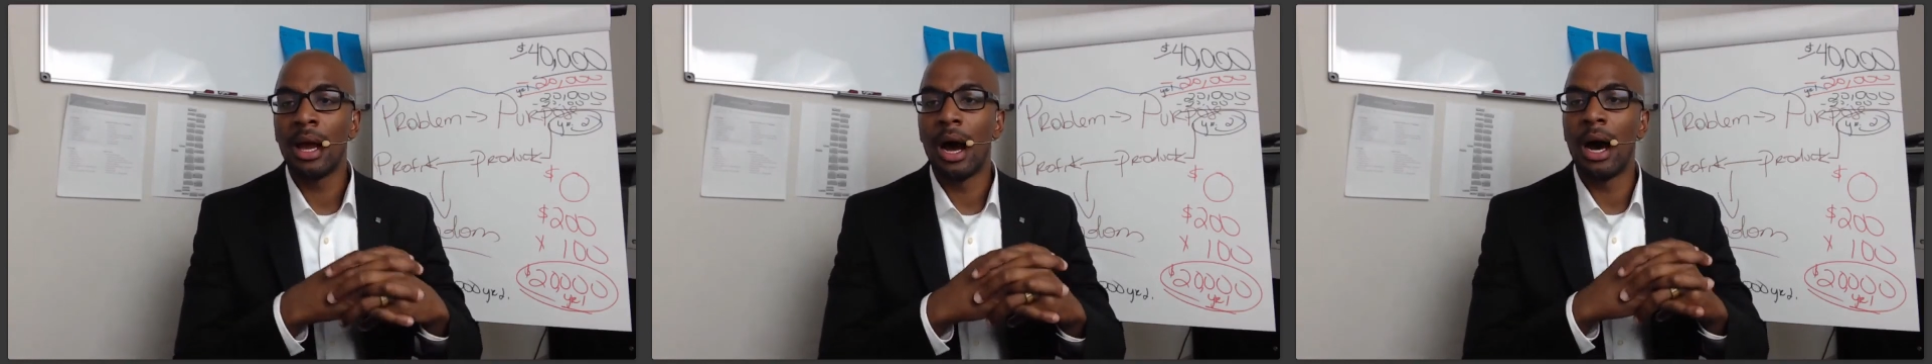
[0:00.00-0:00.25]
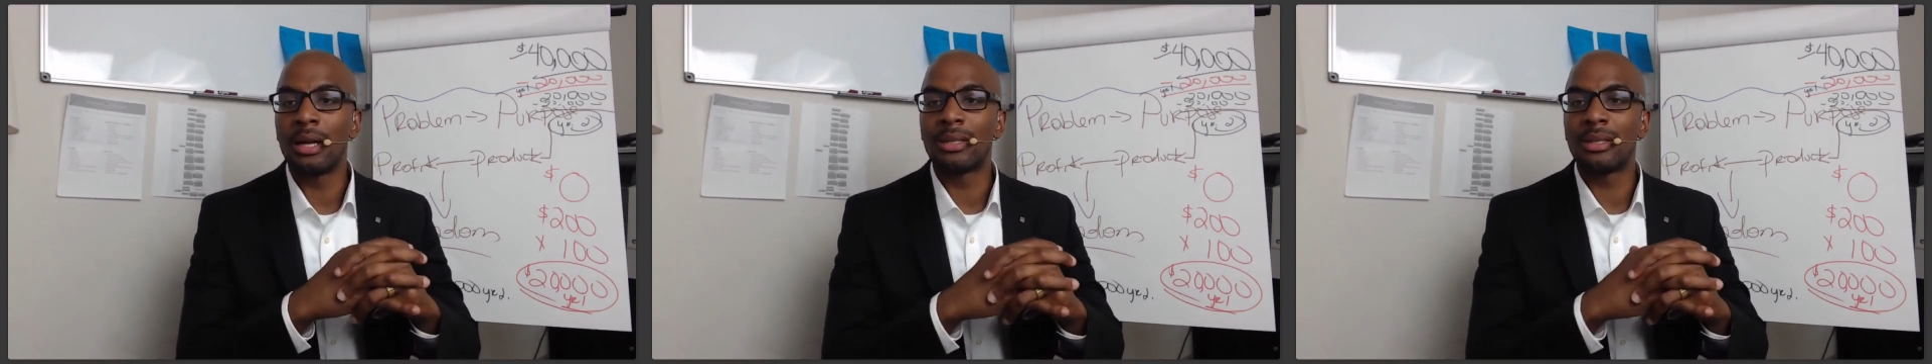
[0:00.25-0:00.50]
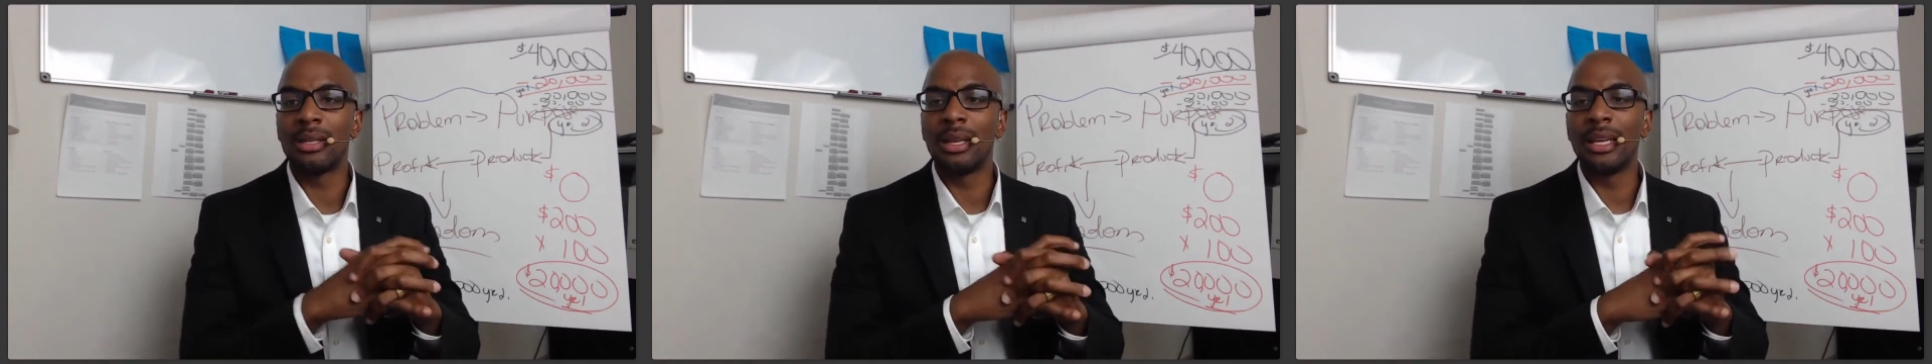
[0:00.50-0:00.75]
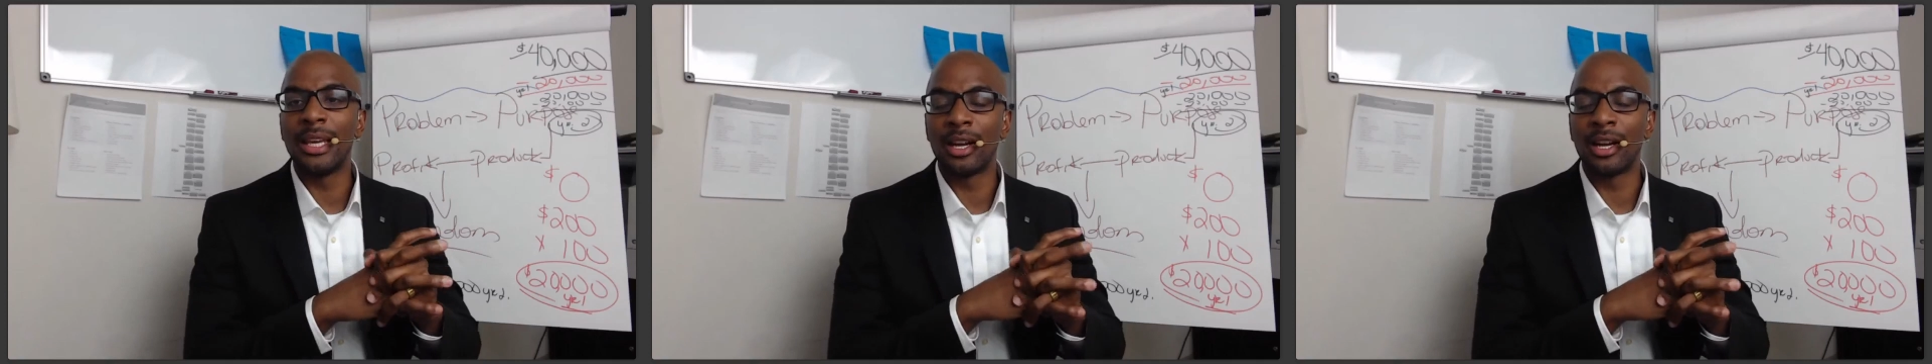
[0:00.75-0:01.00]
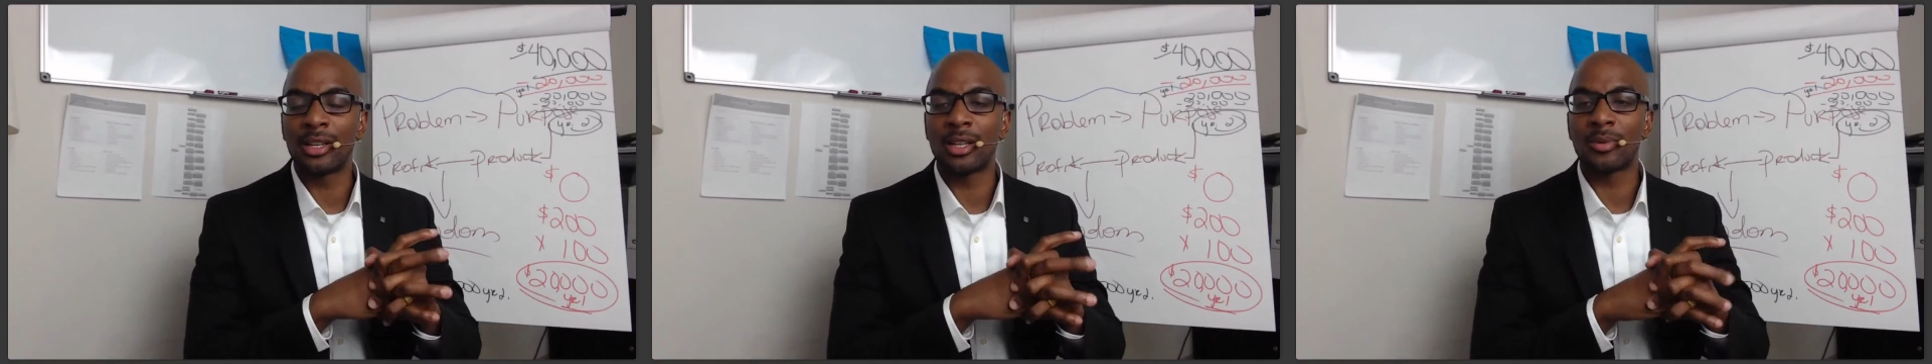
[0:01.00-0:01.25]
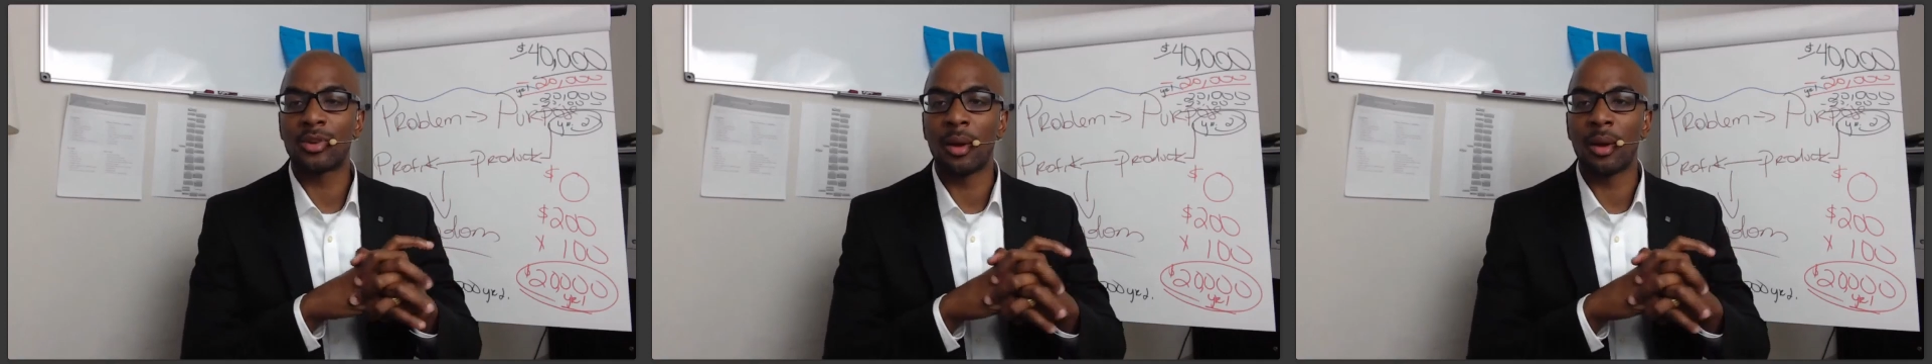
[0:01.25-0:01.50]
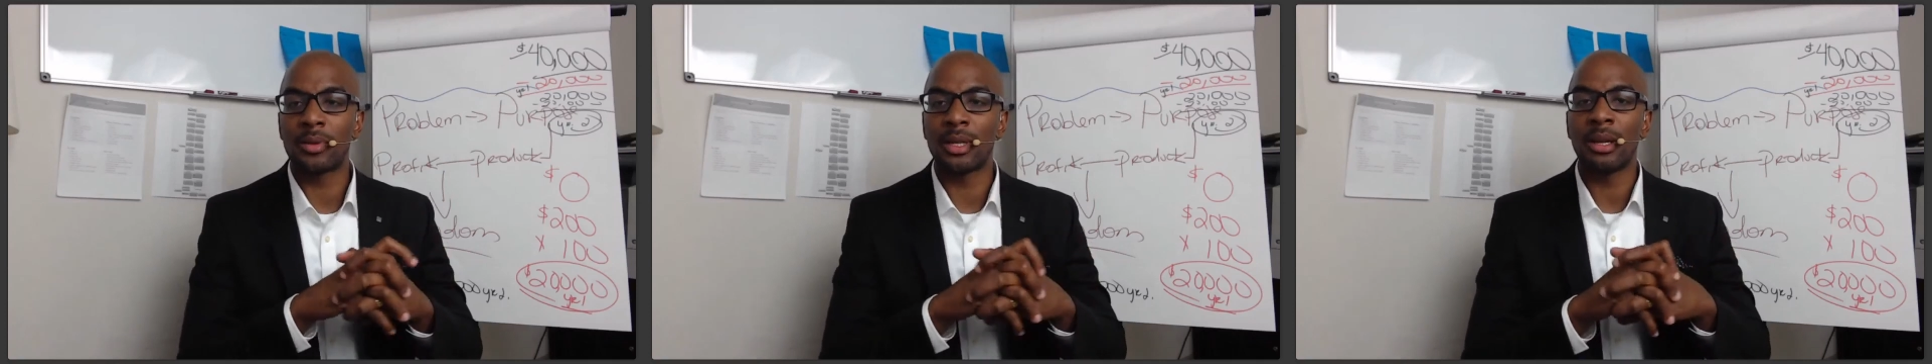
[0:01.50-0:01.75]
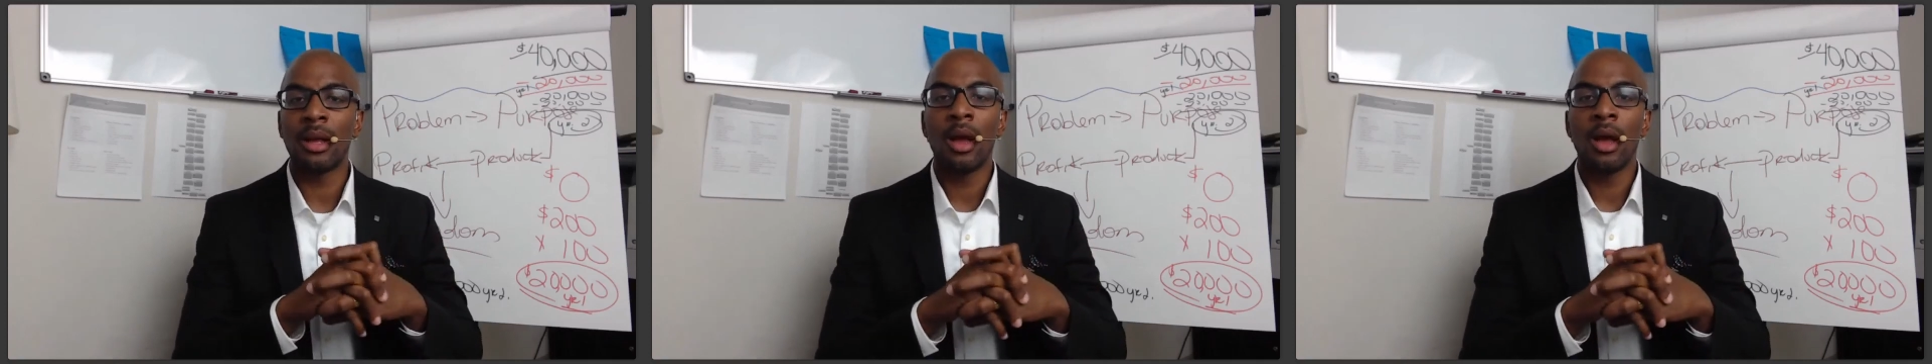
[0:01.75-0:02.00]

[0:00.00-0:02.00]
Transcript: to the year subscription